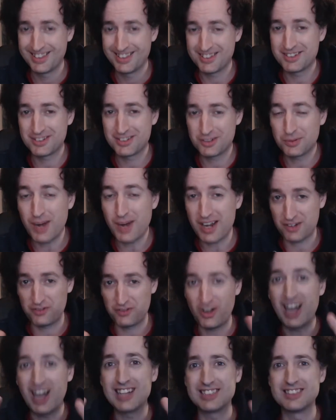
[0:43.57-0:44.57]
the direct
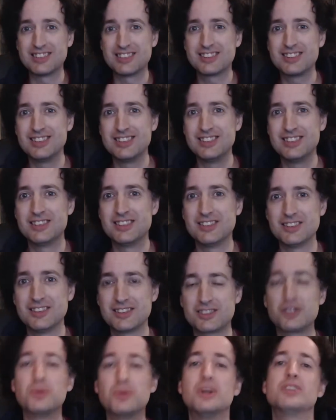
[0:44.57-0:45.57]
violence
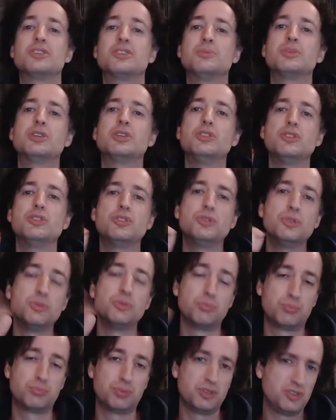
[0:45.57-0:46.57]
is coercion because
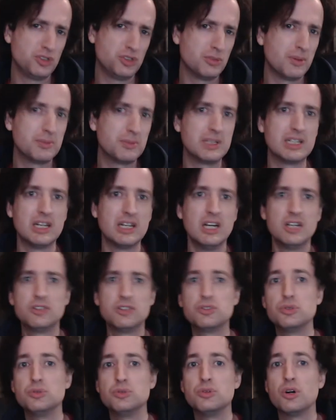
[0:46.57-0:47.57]
you presumably
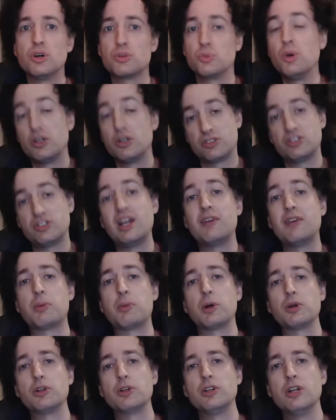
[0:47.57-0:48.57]
do not want to have a
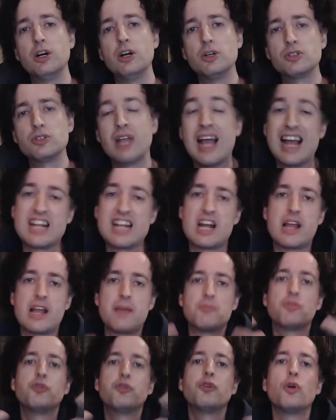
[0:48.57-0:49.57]
broken nose and I
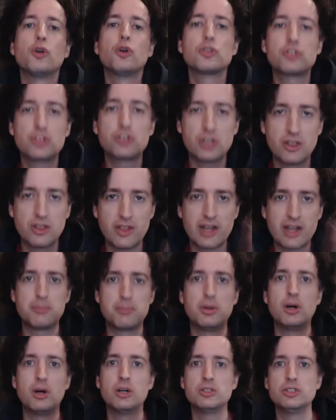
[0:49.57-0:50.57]
am forcing that
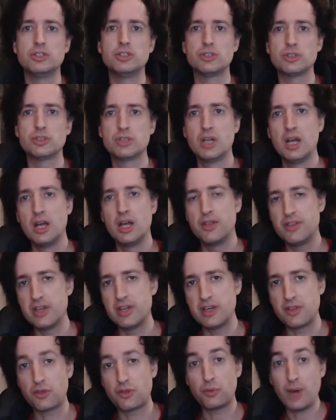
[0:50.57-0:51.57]
upon you.
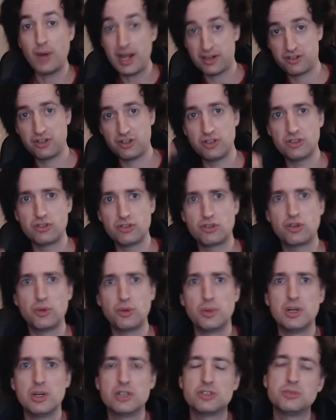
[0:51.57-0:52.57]
The threat is
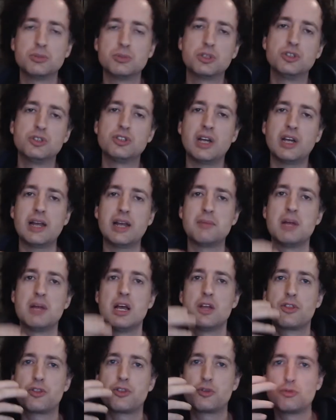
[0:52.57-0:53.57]
coercion because I am
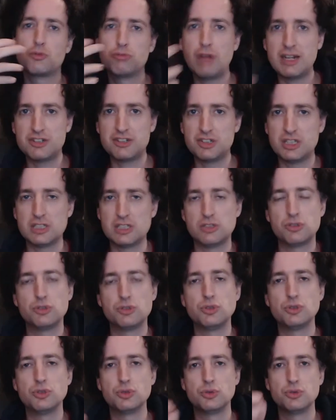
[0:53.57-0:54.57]
threatening to
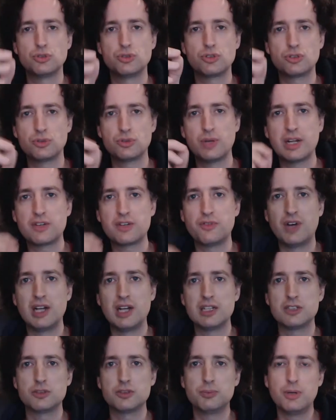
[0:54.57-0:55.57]
use direct
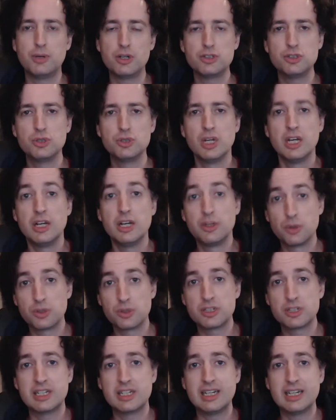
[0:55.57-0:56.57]
violence upon you in
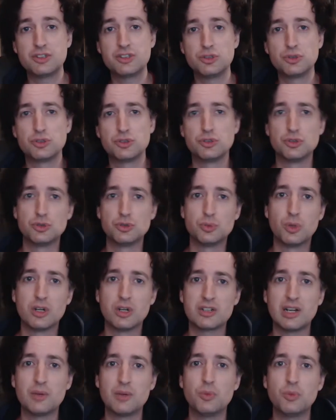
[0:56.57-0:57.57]
order to get you to do
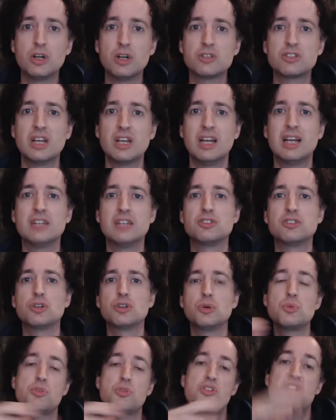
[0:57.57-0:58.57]
what I want and
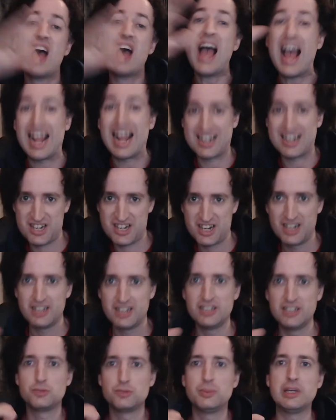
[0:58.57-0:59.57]
so that
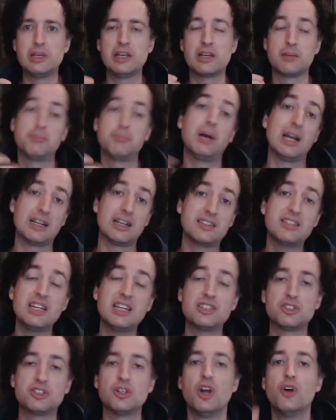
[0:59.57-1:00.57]
is being, by
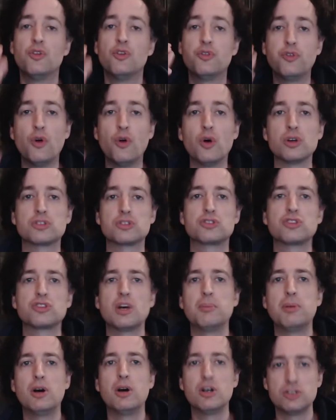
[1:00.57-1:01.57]
extension, forced
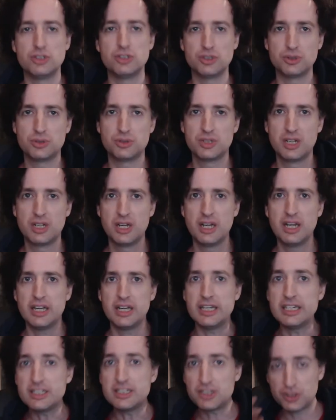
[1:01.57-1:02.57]
upon you.
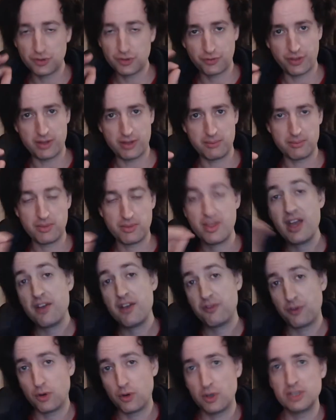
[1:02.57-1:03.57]
Each of them,
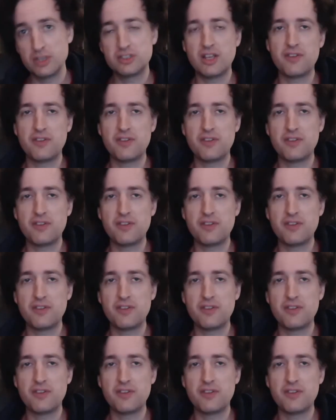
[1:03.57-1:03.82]
therefore, is a